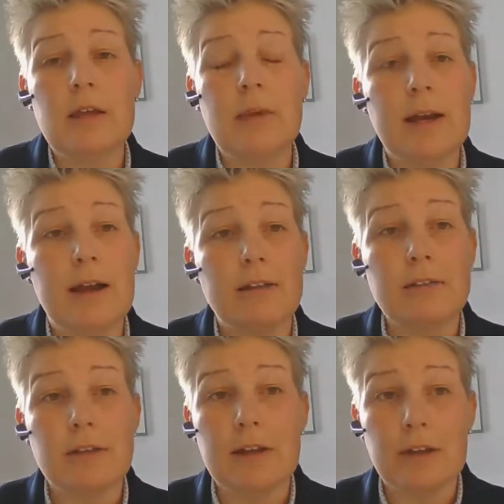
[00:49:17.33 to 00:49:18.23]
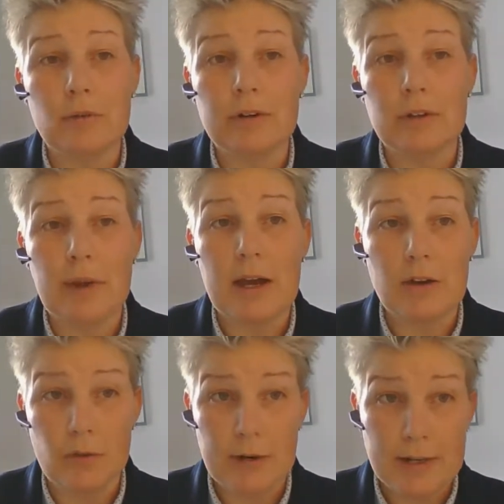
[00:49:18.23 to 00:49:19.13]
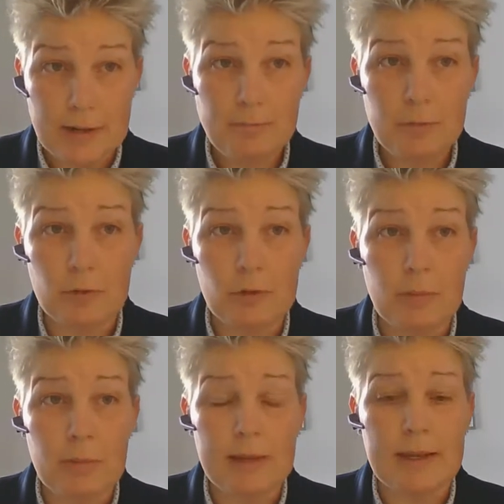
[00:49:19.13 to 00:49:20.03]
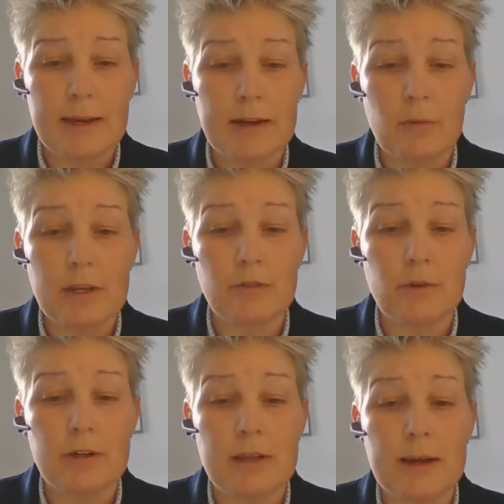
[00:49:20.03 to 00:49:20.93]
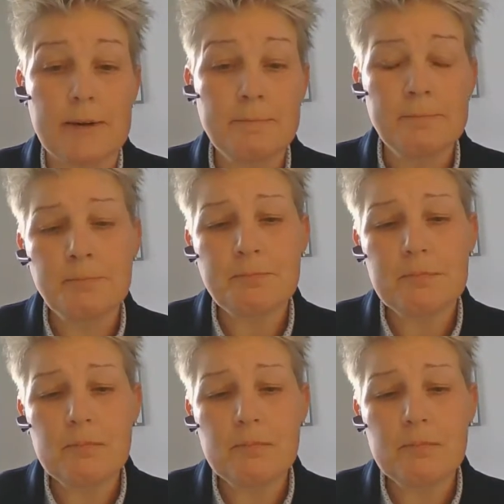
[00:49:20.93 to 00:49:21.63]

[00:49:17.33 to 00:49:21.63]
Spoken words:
and it adds to the network that we have already, so the public are aware of where they are.